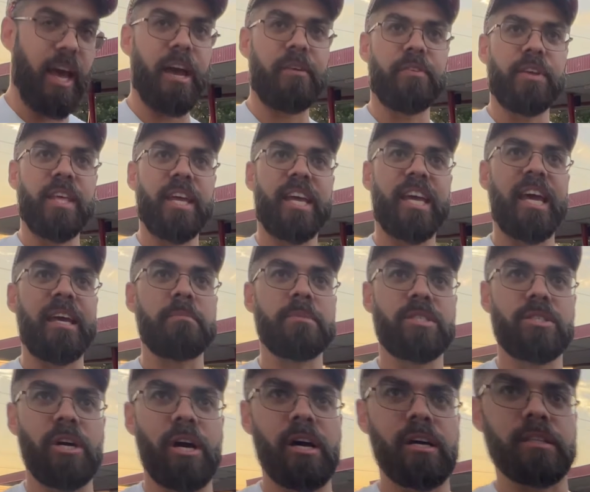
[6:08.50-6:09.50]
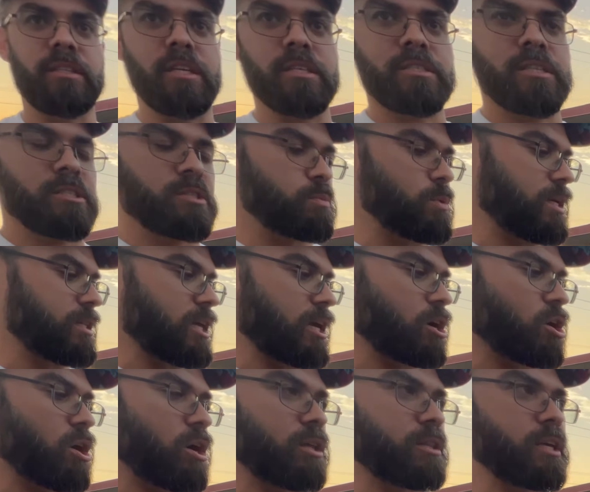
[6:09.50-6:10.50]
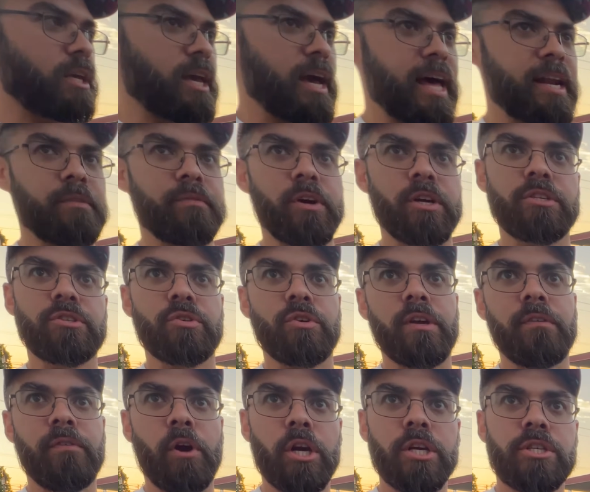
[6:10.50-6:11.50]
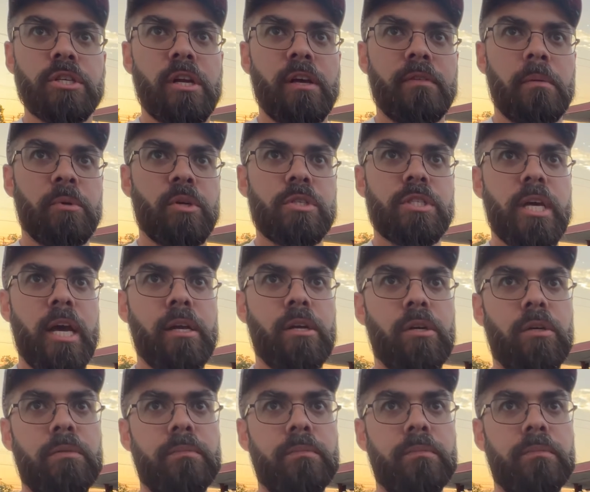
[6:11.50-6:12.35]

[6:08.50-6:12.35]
Everything came stock. This is what they call the anniversary version of the motorcycle.